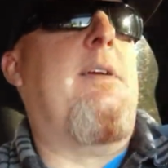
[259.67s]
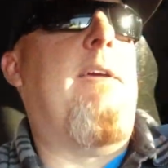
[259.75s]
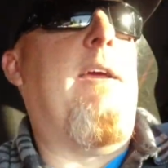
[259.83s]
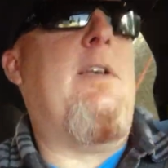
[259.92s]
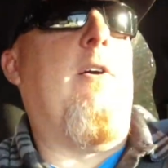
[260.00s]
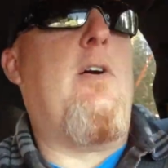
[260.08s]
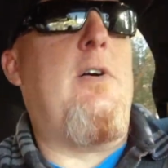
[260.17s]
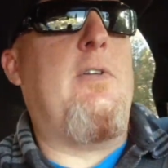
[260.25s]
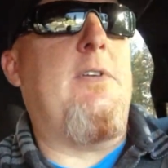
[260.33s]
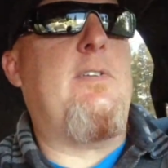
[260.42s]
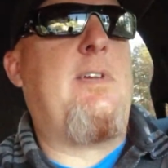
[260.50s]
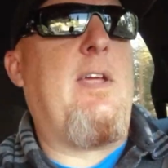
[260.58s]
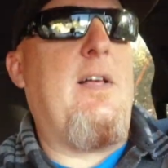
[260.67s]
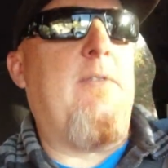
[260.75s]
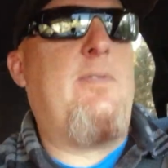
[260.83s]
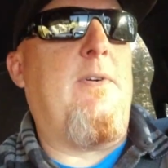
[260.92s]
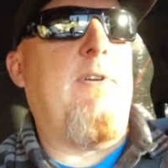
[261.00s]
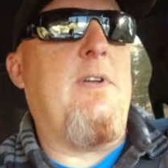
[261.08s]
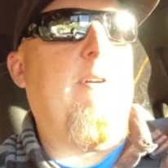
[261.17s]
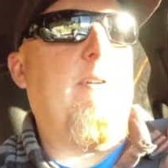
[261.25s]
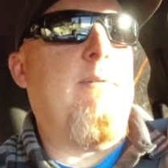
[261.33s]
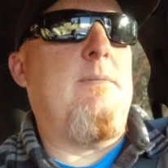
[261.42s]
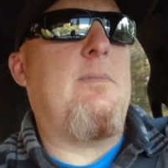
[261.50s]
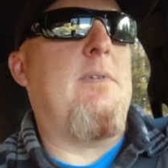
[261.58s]
And hauled it to
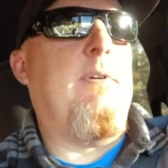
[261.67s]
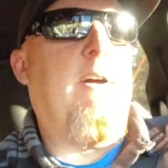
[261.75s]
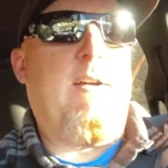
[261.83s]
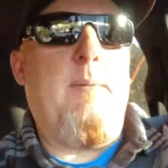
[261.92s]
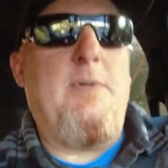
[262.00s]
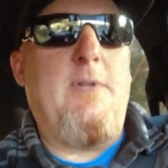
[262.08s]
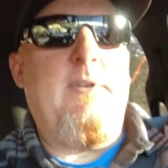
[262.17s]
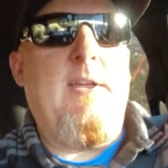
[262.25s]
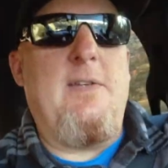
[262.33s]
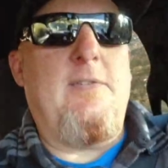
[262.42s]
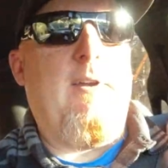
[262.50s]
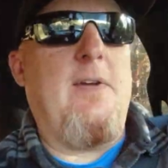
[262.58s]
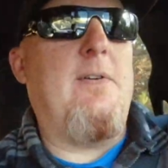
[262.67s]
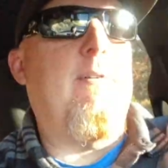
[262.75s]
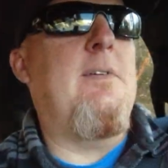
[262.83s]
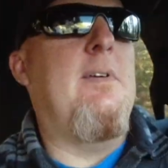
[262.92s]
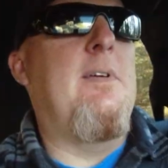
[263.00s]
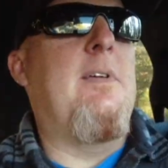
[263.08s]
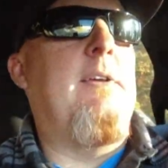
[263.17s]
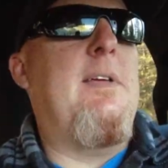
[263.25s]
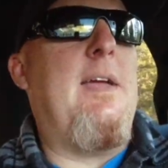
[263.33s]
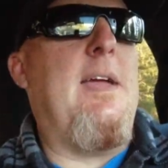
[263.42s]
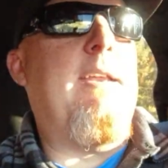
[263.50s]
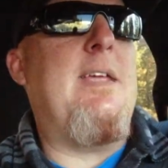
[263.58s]
California a couple of days ago.
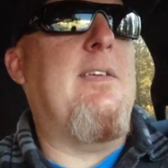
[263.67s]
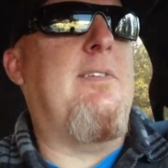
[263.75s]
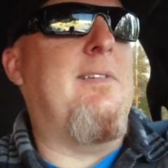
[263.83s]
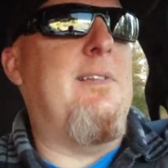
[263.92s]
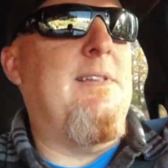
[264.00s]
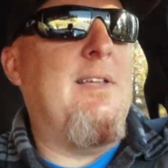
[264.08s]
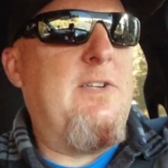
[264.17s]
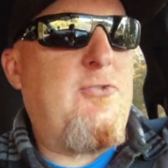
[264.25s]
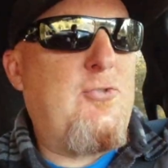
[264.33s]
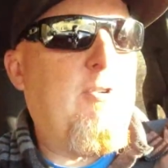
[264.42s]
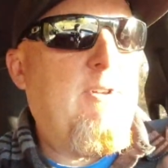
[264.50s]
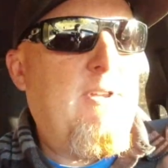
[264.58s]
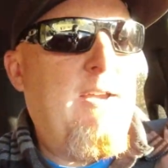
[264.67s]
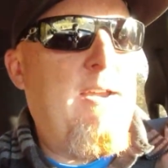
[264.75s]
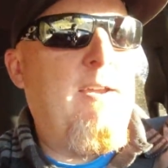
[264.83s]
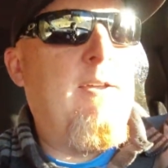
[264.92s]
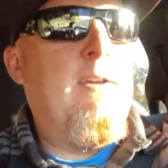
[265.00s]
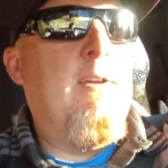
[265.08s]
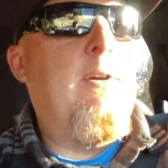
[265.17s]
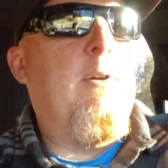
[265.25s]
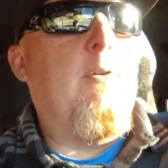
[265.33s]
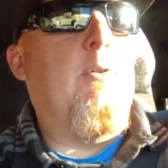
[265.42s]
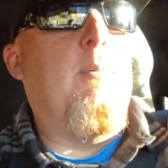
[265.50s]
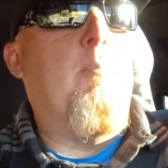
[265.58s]
And he is literally
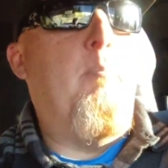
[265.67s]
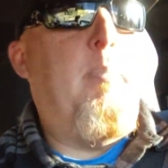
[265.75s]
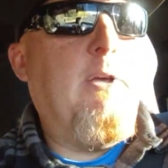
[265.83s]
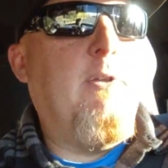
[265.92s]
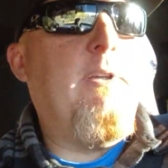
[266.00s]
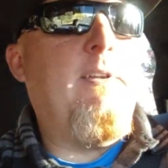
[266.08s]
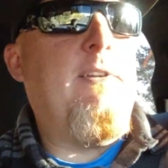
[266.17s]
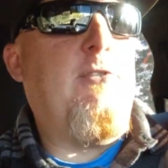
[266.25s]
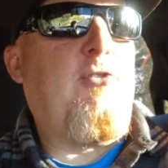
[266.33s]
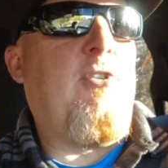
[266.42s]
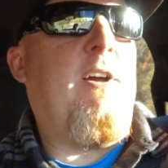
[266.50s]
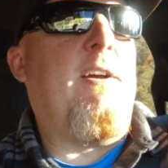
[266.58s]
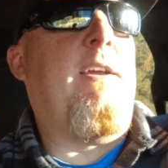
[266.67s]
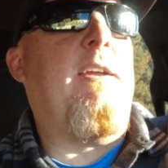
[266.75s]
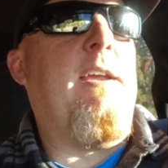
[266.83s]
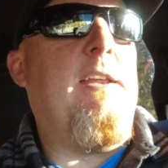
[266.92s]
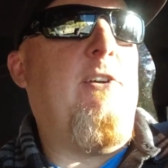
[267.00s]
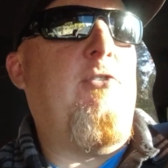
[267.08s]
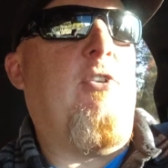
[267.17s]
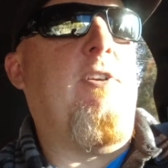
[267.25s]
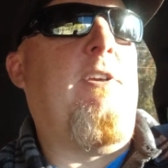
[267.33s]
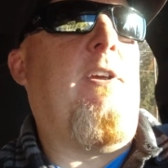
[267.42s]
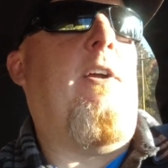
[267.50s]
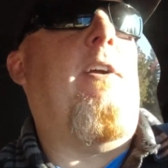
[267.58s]
building the truck in a
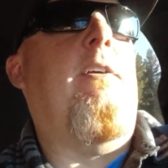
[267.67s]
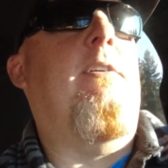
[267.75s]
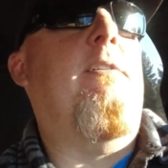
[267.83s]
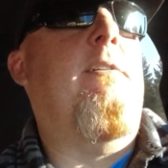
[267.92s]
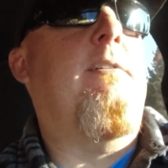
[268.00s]
junkyard.